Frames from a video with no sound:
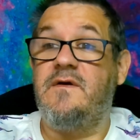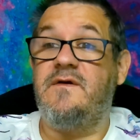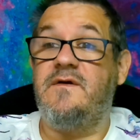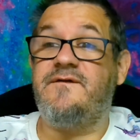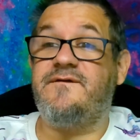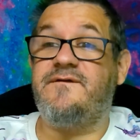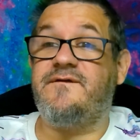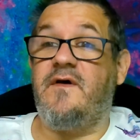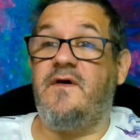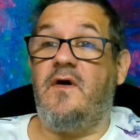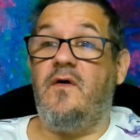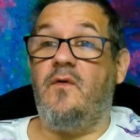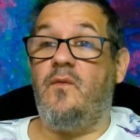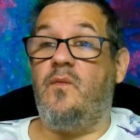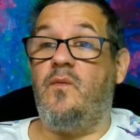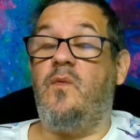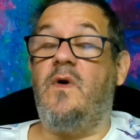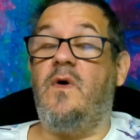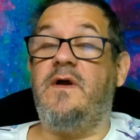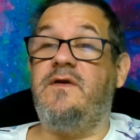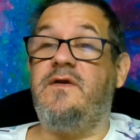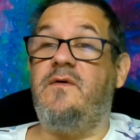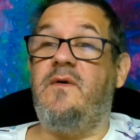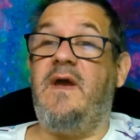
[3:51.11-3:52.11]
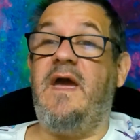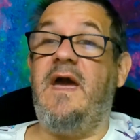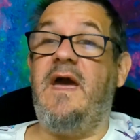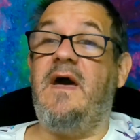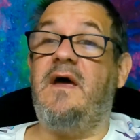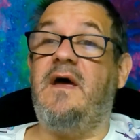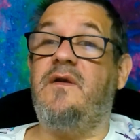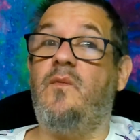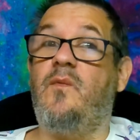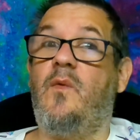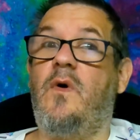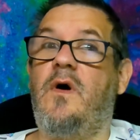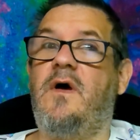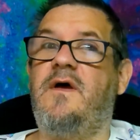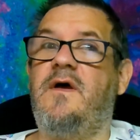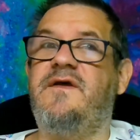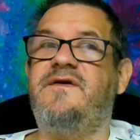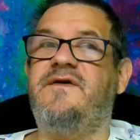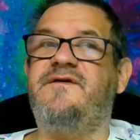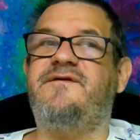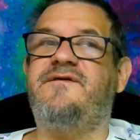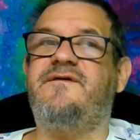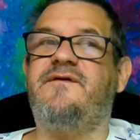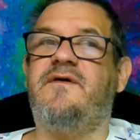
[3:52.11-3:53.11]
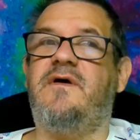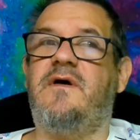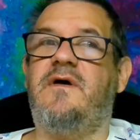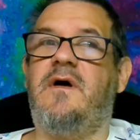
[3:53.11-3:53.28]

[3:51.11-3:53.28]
So what you had was